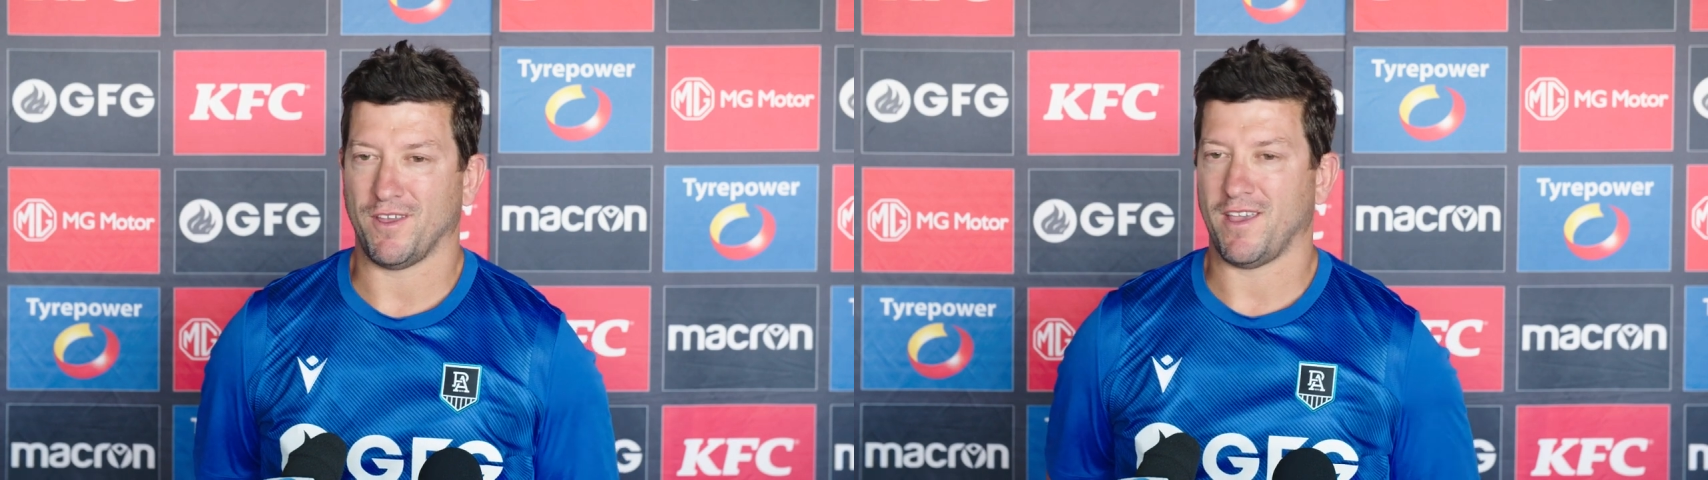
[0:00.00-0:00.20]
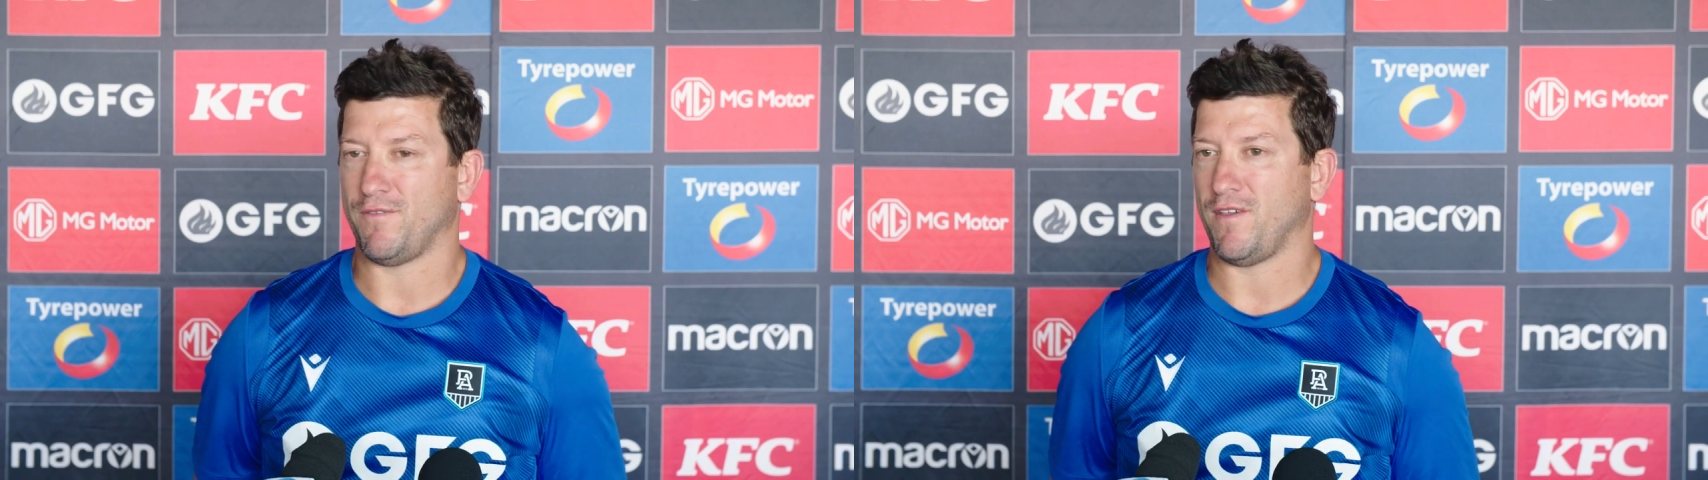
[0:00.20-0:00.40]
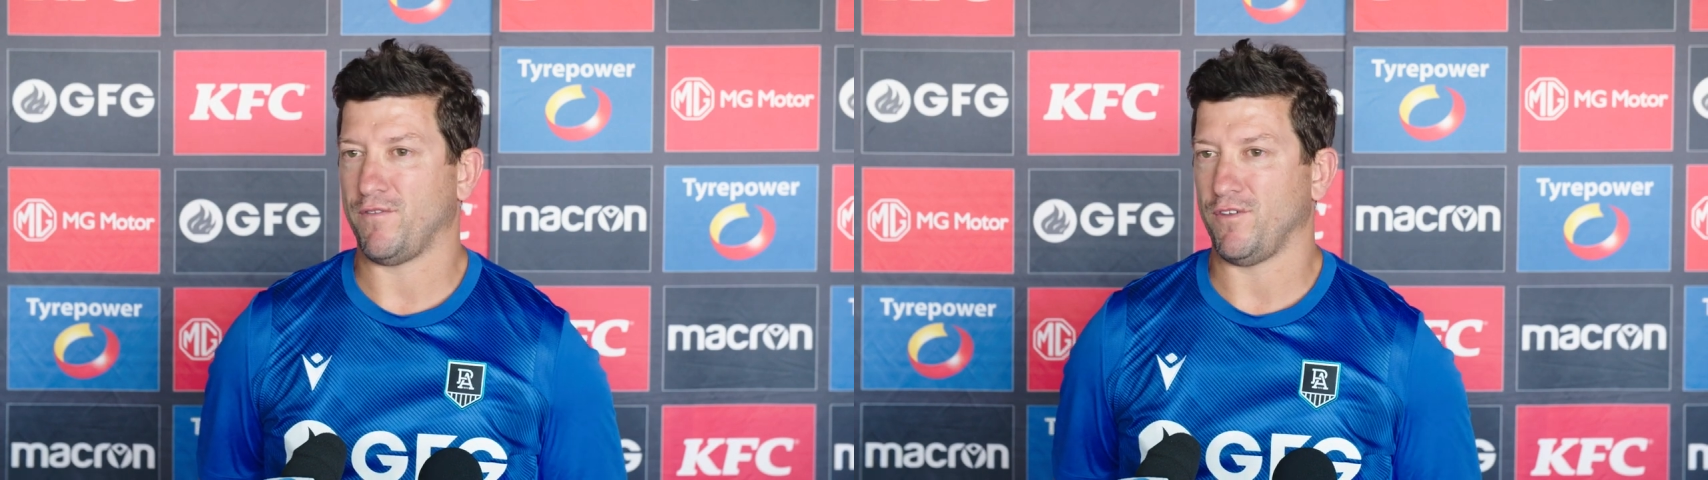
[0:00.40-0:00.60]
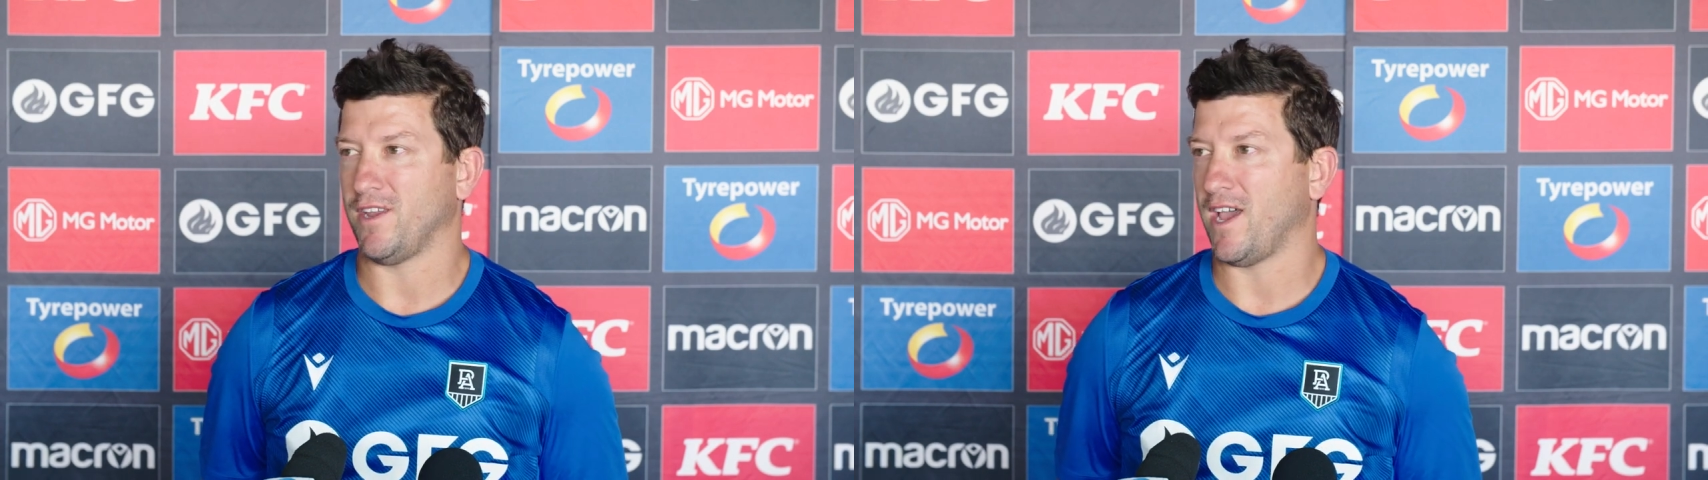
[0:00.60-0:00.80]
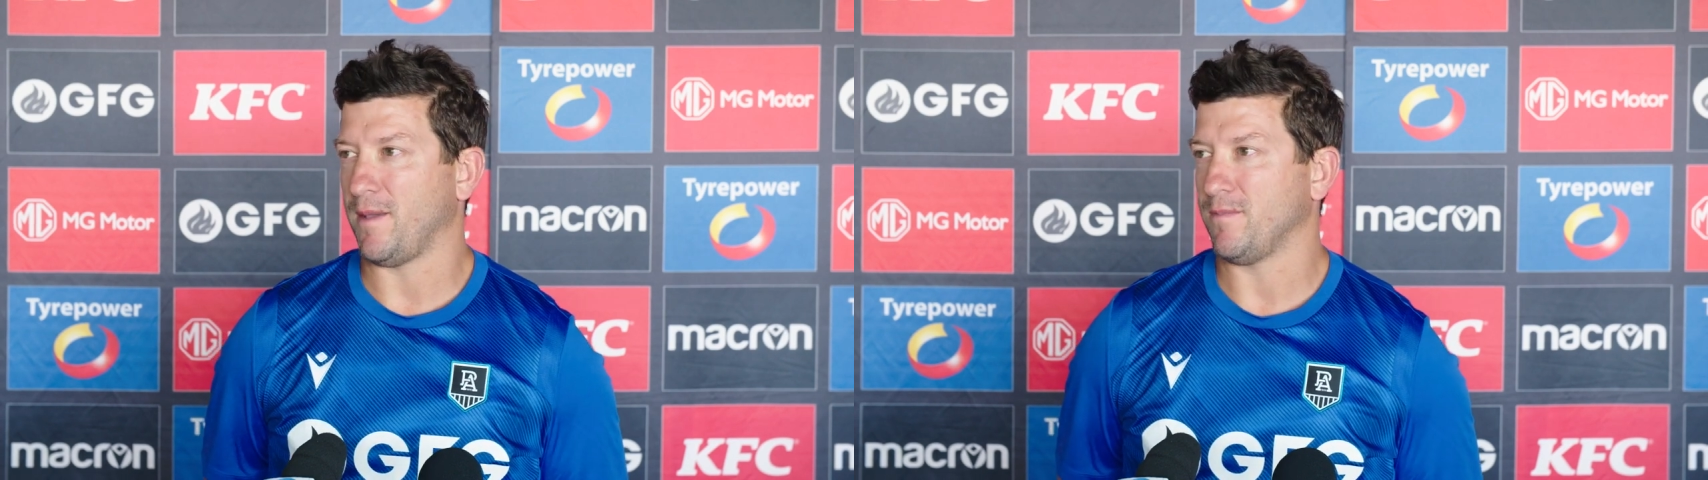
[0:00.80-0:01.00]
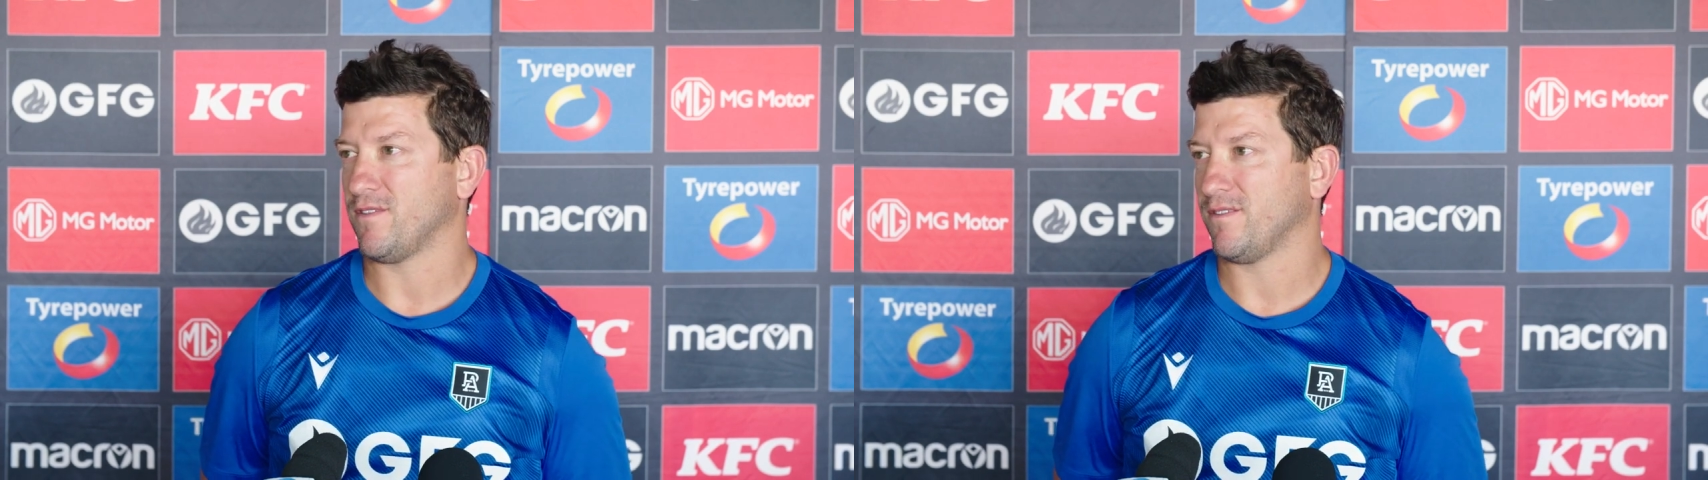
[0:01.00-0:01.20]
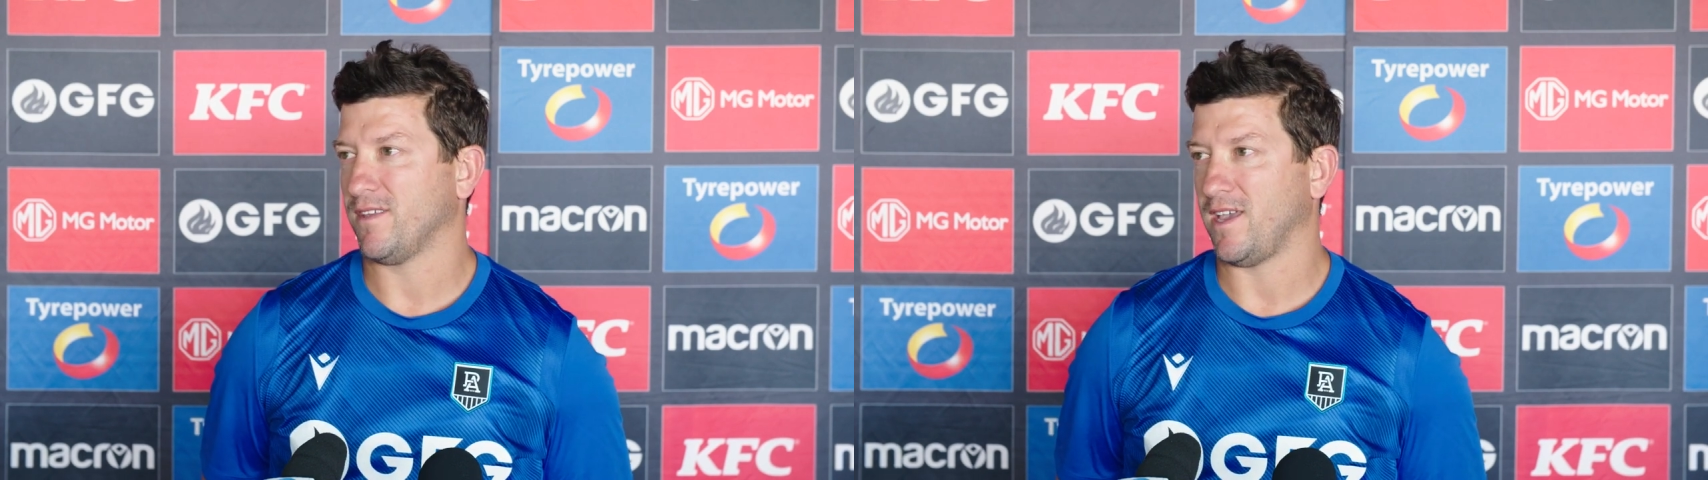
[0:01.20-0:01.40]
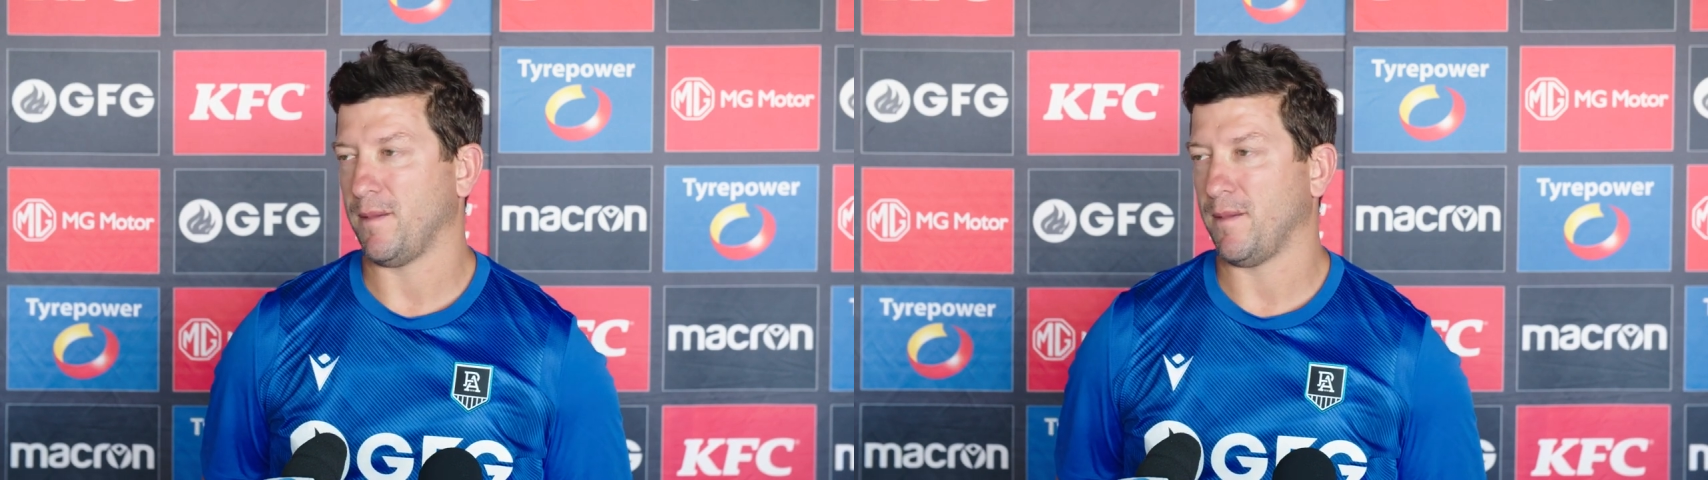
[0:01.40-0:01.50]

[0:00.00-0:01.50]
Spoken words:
a fair few names